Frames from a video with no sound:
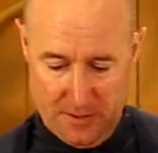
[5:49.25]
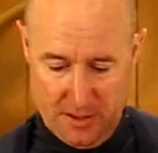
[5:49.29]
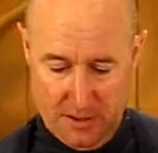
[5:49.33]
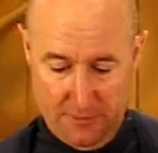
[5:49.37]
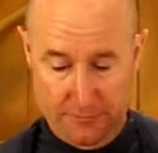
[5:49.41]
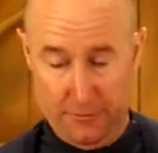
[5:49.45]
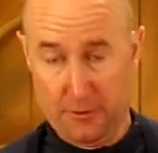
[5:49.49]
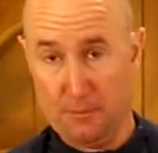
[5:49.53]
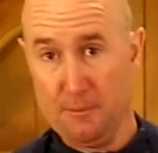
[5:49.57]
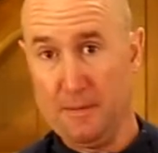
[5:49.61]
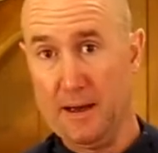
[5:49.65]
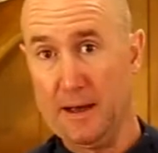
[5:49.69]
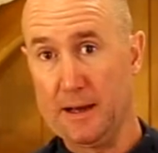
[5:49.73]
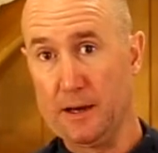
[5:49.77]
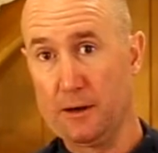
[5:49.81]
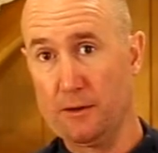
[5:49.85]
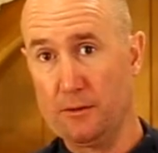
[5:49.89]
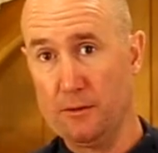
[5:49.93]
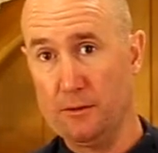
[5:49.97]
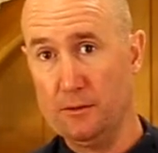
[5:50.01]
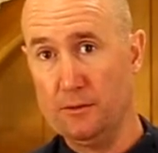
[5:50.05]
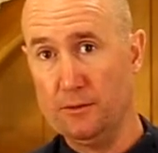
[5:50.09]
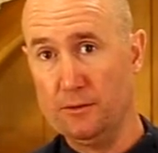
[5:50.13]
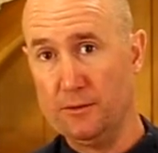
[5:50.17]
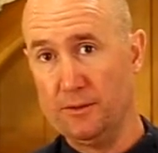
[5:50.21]
For
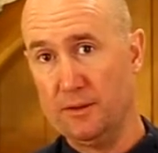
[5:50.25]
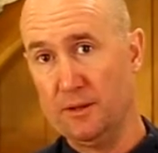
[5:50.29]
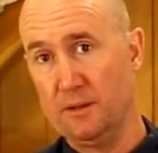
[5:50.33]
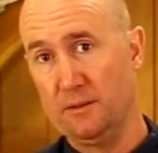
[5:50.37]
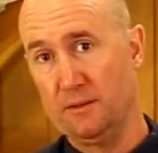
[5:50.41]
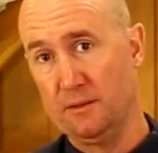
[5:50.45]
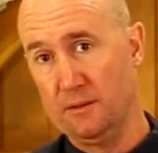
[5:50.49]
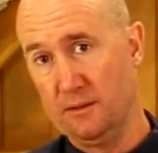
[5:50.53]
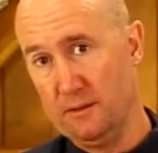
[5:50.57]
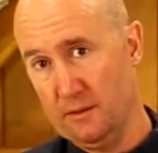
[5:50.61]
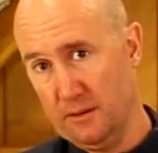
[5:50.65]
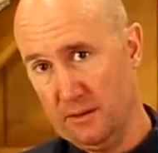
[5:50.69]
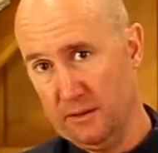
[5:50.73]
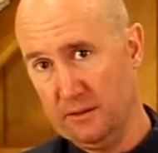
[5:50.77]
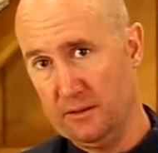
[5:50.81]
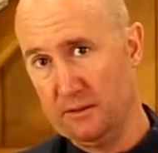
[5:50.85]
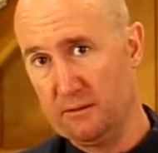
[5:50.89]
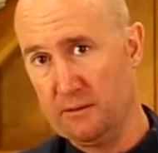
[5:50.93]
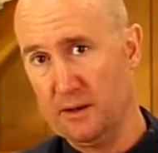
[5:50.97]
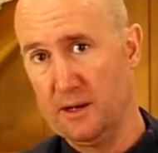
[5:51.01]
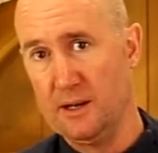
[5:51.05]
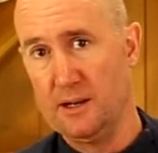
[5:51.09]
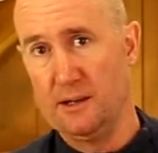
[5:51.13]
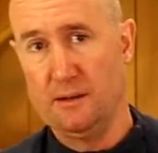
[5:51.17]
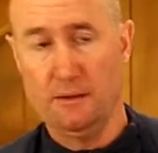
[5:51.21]
macaroons, these are
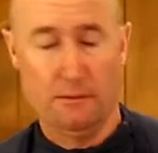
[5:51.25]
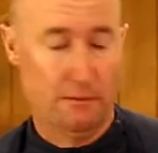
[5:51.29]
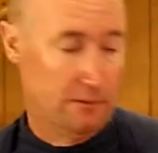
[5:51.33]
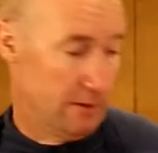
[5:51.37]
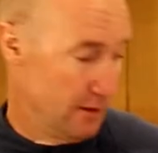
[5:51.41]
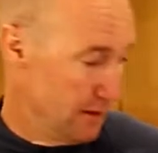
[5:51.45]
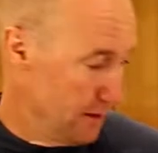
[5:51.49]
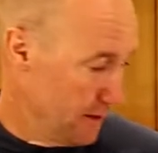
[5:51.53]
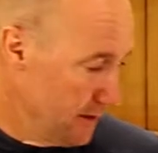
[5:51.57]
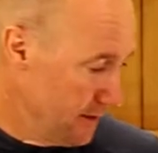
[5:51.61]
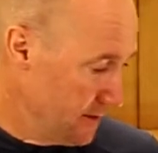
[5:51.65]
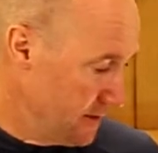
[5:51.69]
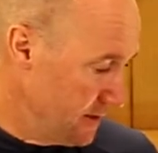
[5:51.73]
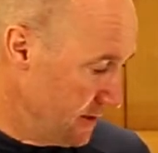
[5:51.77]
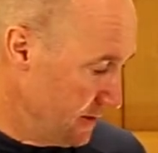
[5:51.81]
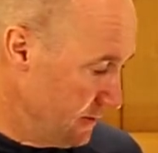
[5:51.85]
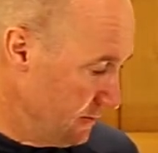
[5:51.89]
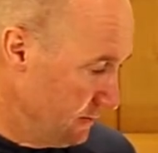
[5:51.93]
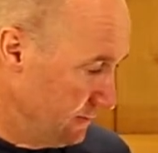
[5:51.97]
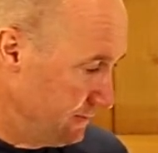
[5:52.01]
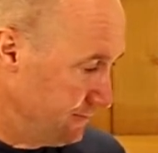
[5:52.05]
really ideal.